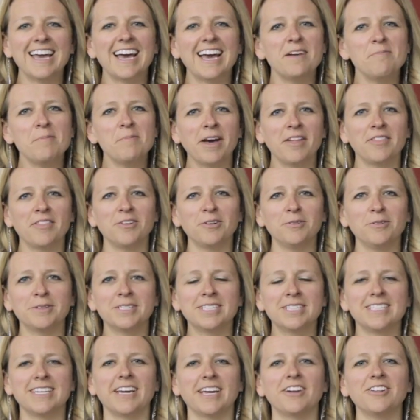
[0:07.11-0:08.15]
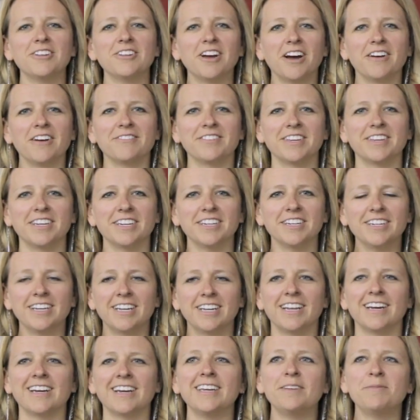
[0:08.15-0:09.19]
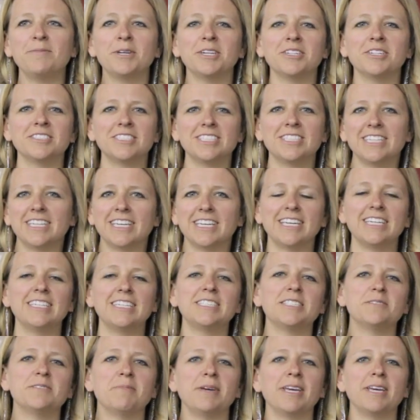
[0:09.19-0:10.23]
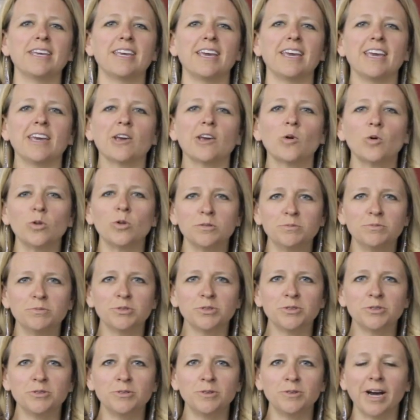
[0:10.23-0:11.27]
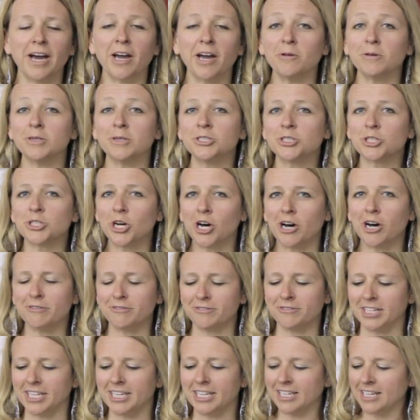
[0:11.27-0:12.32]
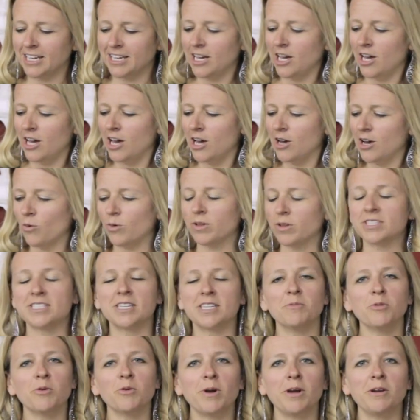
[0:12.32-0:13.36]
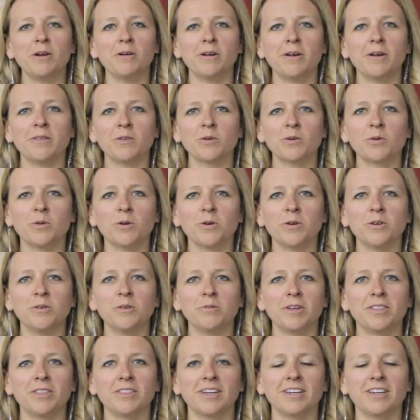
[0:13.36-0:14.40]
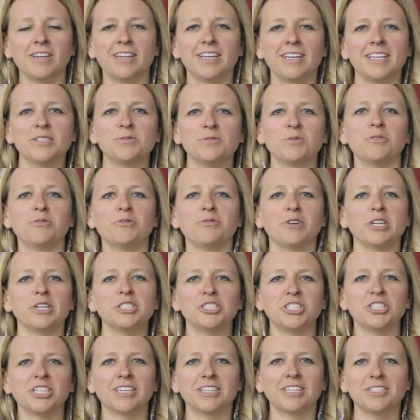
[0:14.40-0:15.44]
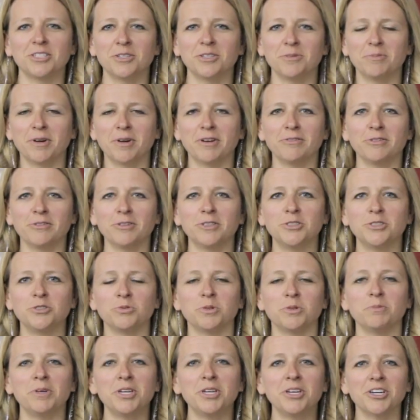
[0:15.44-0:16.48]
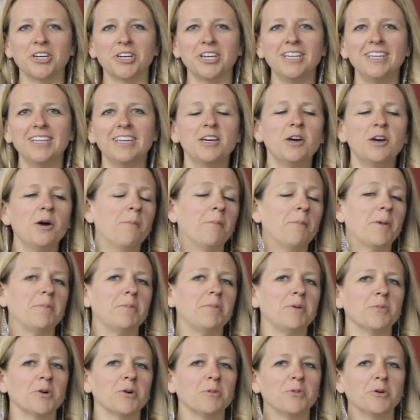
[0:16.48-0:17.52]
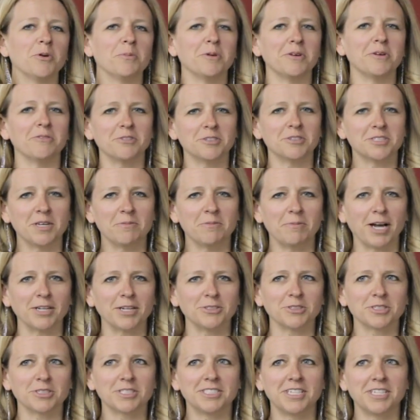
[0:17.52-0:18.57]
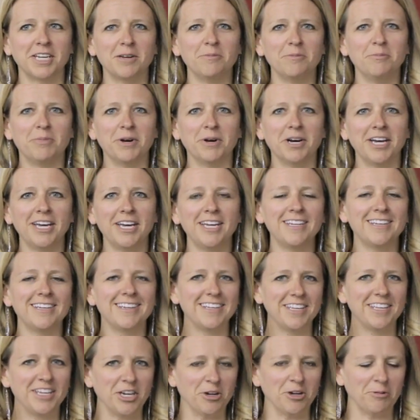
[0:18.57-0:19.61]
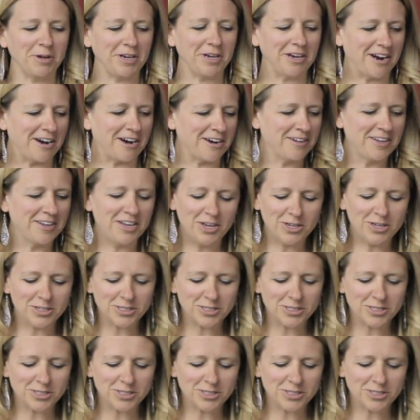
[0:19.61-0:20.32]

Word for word: Hi, I'm Heather with Seattle Coffee Gear, and I am here today to make a cold brew Irish coffee. With summer right around the corner, we thought a nice refreshing adult beverage would be good. Might be more appropriate for St. Patrick's Day, but here we are.